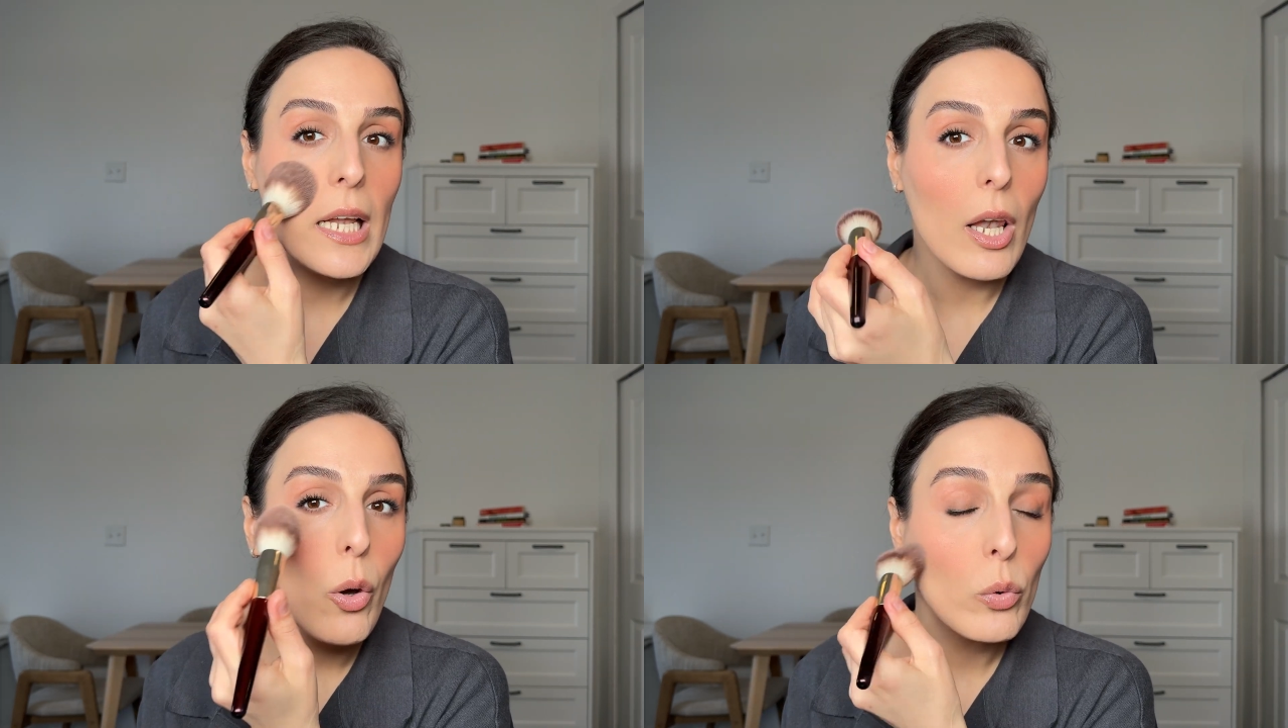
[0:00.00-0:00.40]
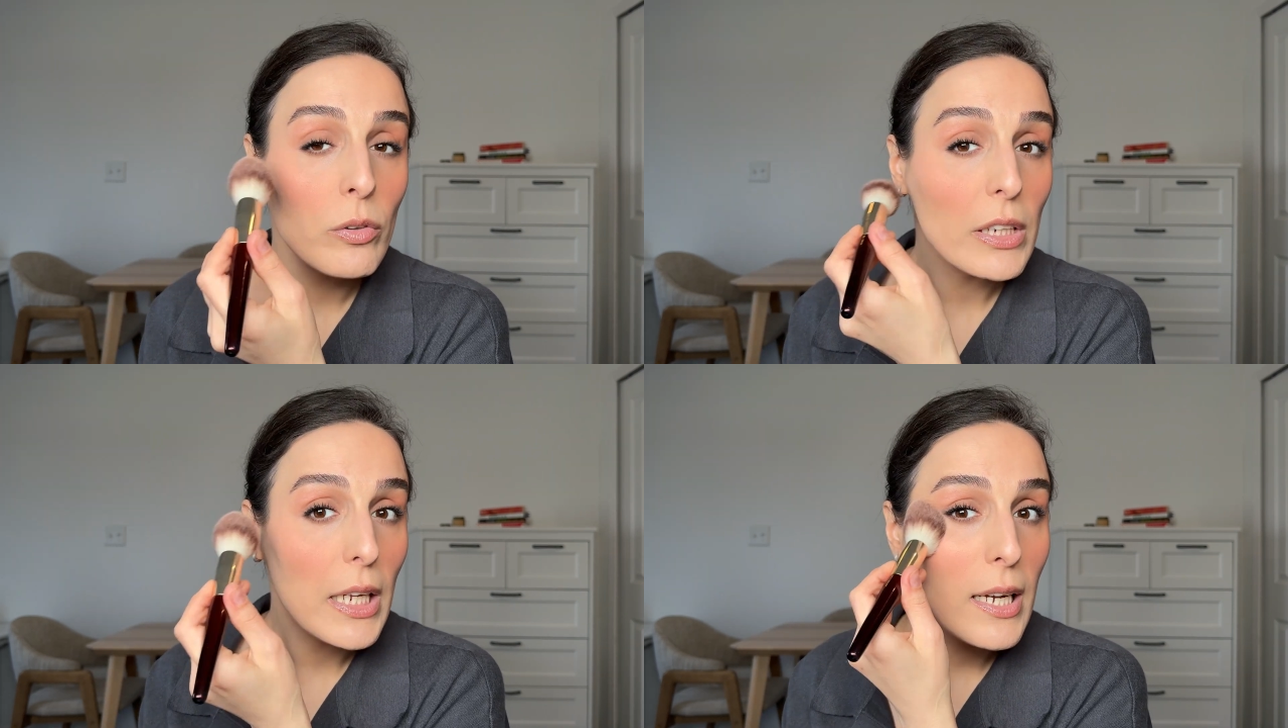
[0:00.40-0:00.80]
alone
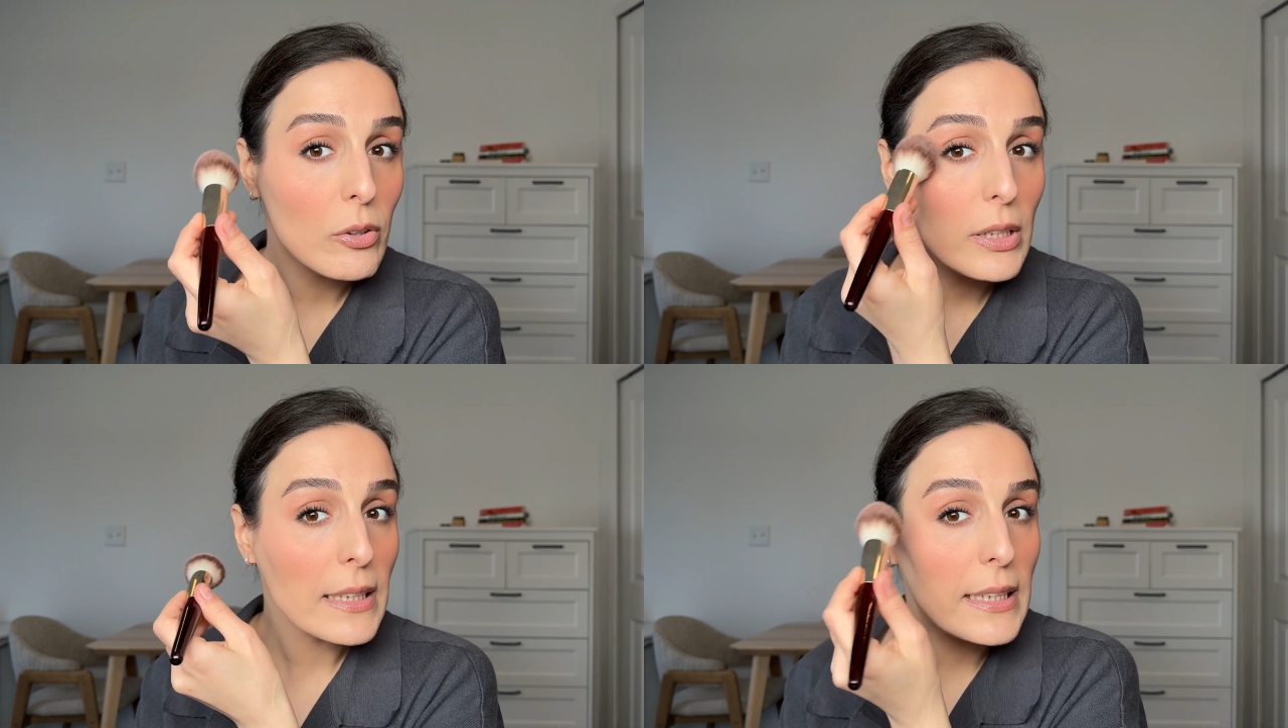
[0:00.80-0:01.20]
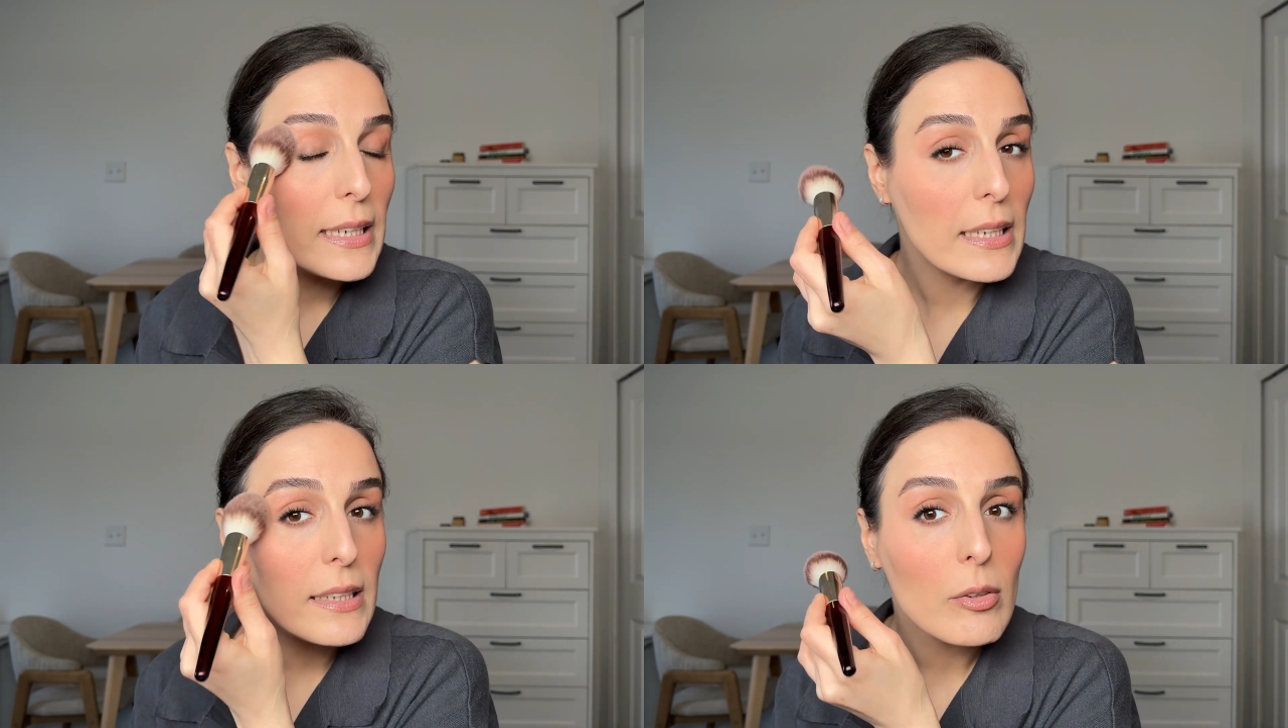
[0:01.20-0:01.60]
without a
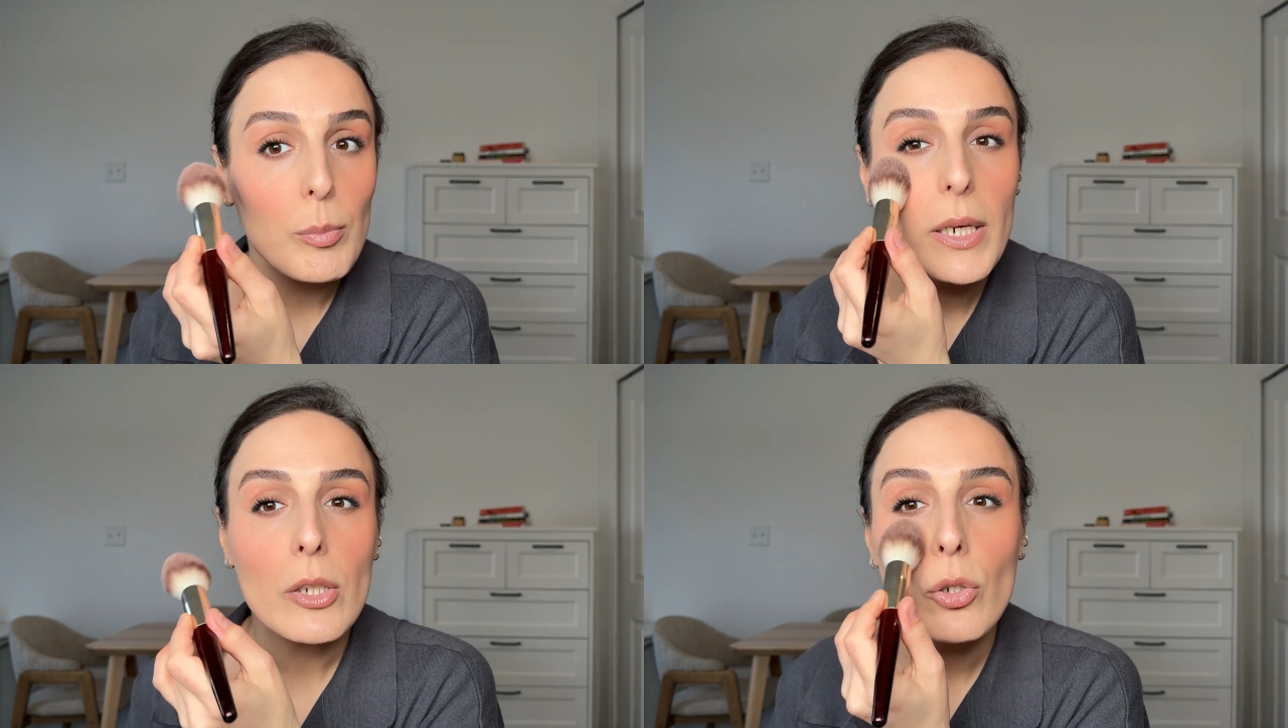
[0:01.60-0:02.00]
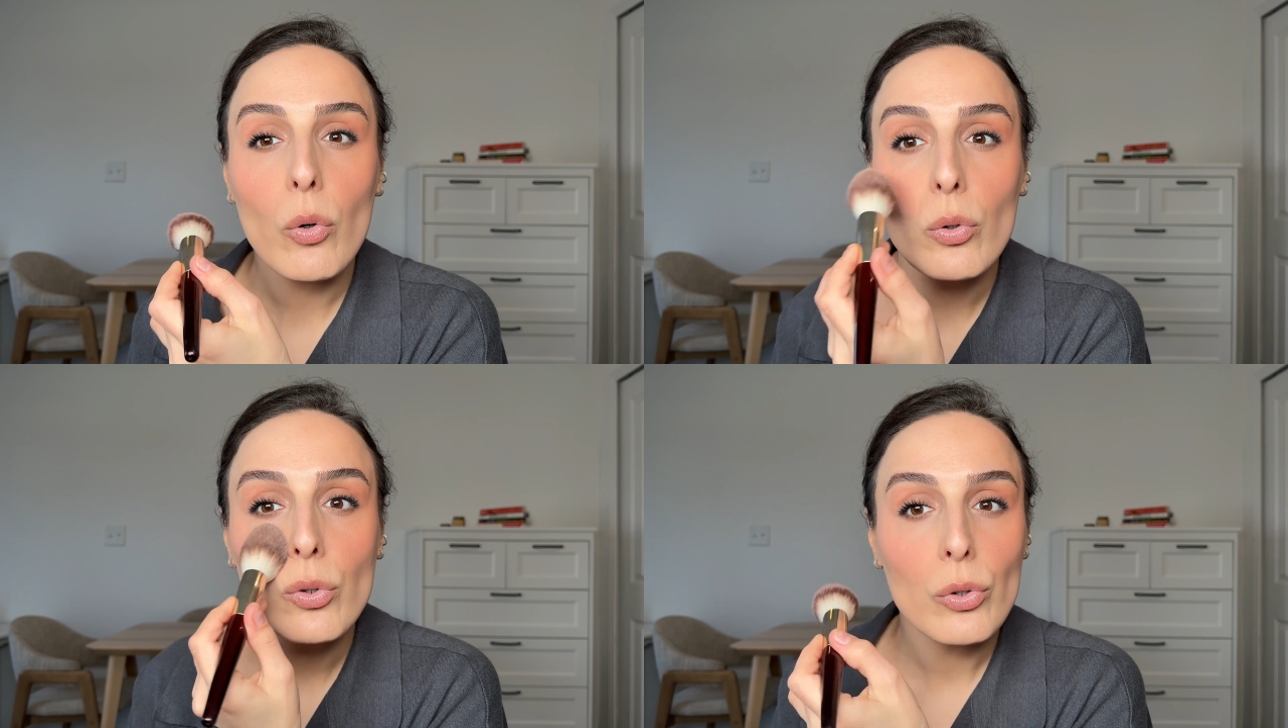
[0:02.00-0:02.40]
setting spray
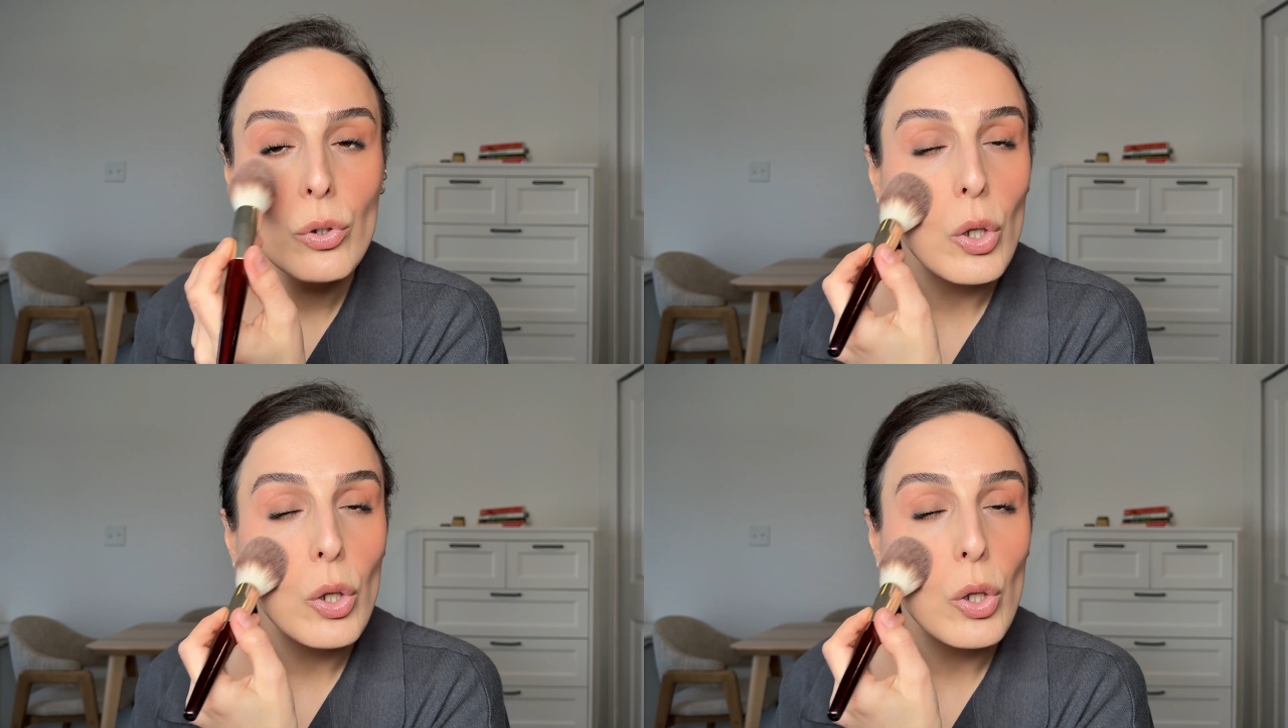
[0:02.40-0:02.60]
don't